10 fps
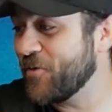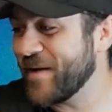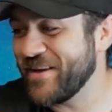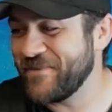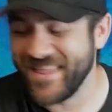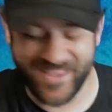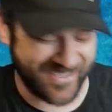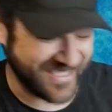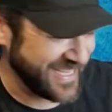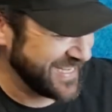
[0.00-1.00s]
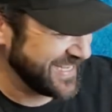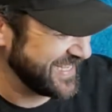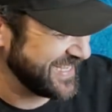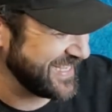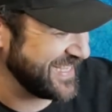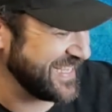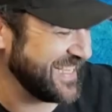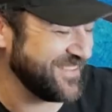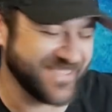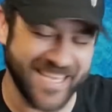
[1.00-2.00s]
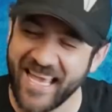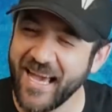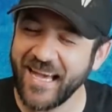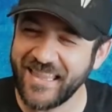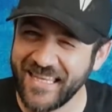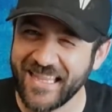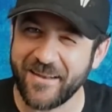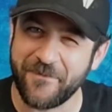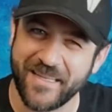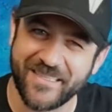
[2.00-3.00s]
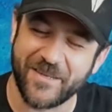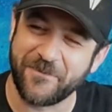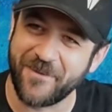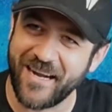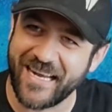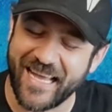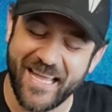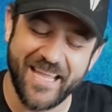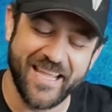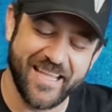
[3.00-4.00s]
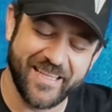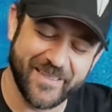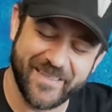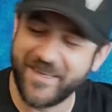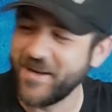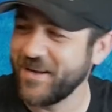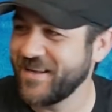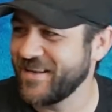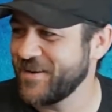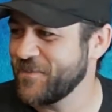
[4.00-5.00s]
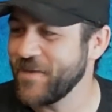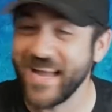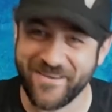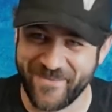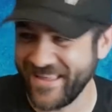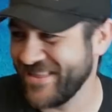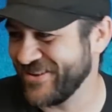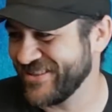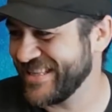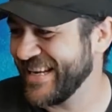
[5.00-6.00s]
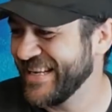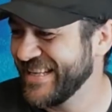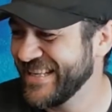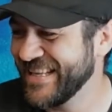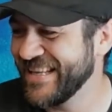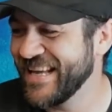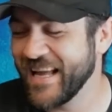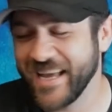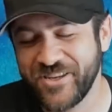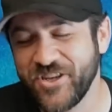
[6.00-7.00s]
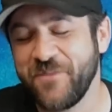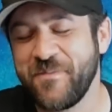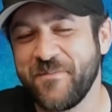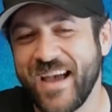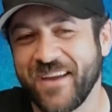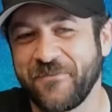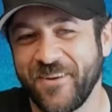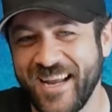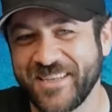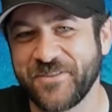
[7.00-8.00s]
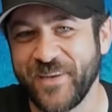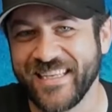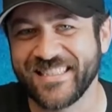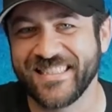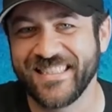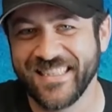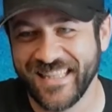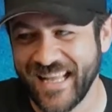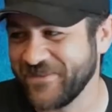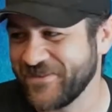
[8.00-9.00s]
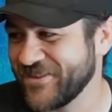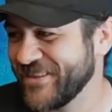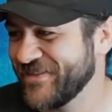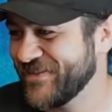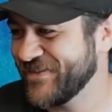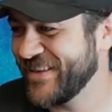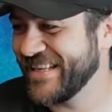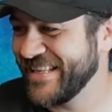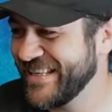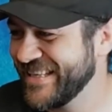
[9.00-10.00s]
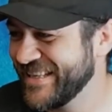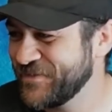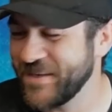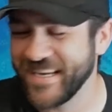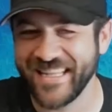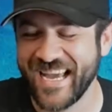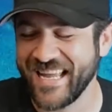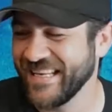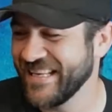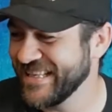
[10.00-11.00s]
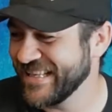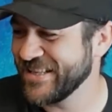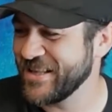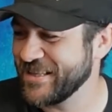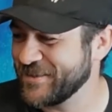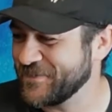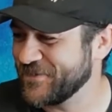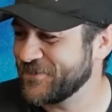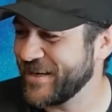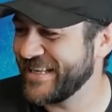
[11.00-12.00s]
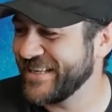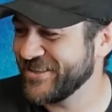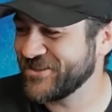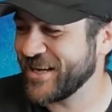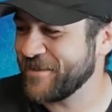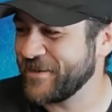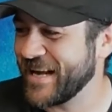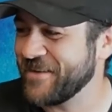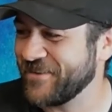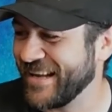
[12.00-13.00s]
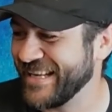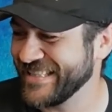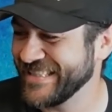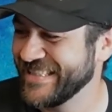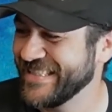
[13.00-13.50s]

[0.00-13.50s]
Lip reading: My event Thursday. I was like, I think that event's on Friday. My event Thursday. I should be back for next week's live stream. But beyond that, other than some regular shopping, I have not.